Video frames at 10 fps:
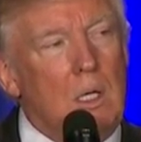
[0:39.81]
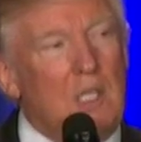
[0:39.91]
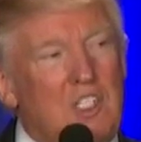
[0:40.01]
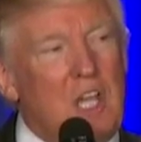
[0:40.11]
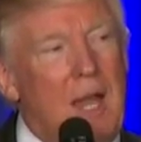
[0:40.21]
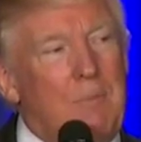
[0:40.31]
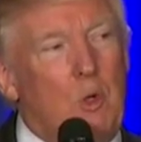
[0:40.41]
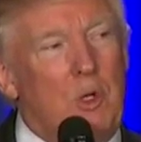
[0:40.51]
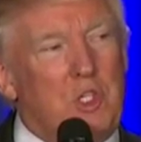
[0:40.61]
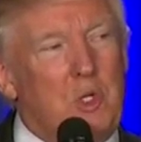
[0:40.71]
It's time
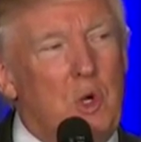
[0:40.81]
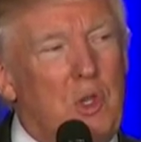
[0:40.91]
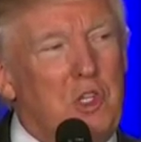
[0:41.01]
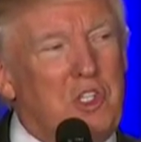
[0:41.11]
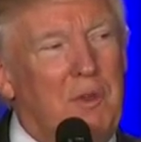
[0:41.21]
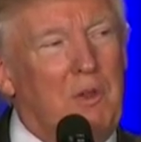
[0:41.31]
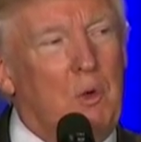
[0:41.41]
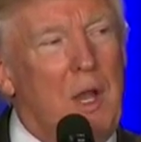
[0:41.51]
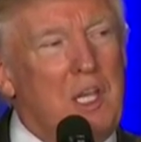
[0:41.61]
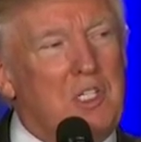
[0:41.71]
to restore the civil
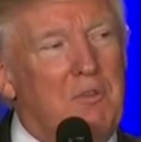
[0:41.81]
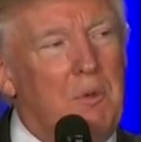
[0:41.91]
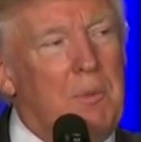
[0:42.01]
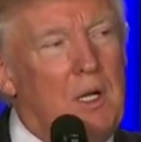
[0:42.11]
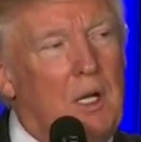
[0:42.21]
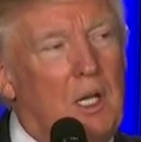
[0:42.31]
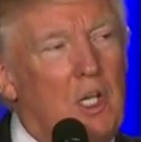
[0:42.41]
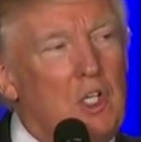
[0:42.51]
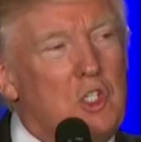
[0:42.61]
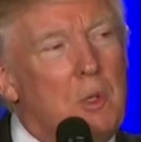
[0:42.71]
rights of
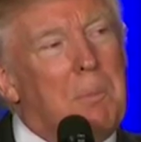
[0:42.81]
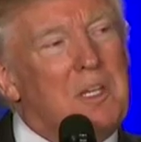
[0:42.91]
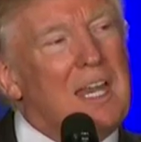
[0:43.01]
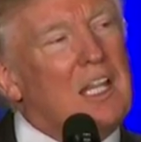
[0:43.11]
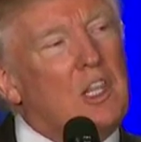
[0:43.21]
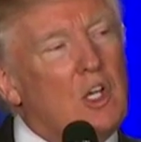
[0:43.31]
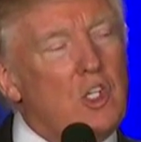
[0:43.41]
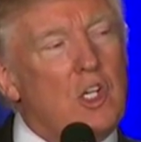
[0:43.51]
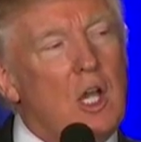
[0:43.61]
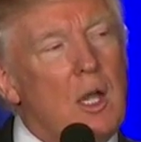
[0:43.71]
Americans, to protect their
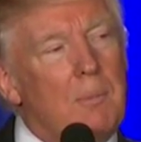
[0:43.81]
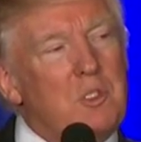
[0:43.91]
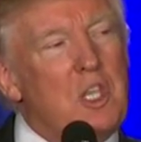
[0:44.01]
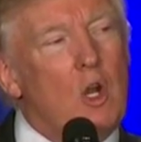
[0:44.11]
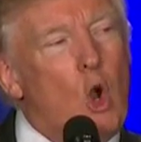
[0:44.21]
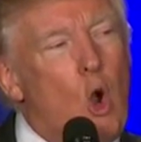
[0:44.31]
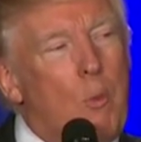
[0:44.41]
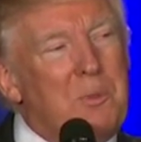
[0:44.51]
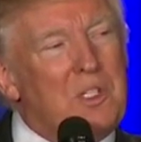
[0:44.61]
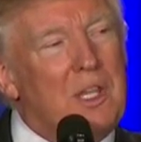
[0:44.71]
jobs, their
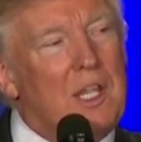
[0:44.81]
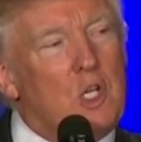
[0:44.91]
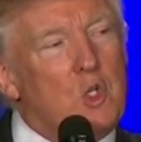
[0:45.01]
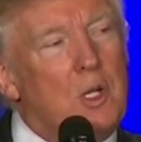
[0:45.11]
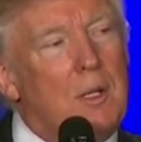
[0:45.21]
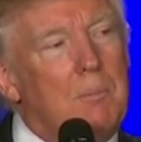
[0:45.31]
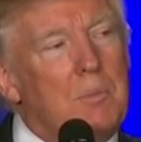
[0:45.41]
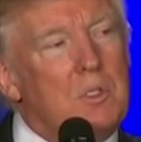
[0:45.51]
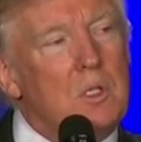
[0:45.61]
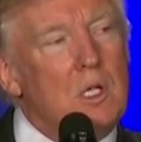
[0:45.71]
hopes, and their
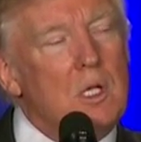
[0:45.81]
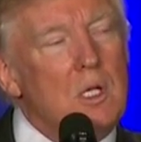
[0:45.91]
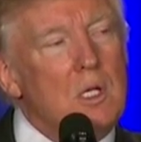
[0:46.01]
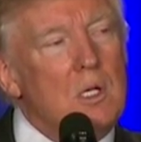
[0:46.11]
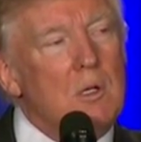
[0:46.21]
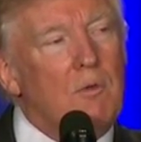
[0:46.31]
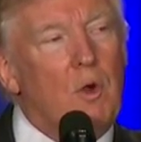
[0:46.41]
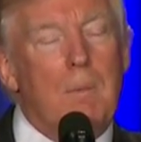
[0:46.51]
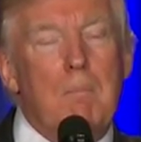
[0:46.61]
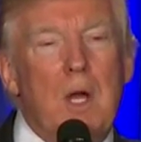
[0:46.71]
dreams
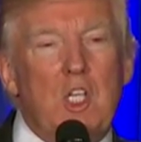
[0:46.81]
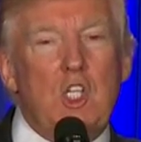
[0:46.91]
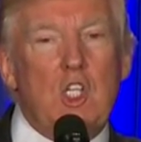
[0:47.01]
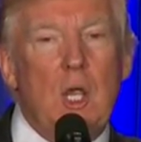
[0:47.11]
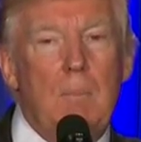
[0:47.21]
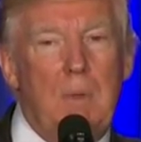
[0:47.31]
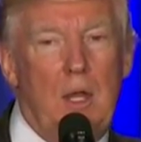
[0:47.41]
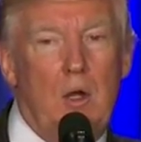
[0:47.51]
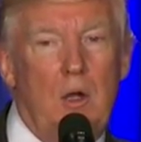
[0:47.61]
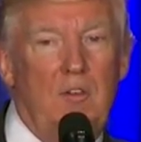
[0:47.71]
for a much better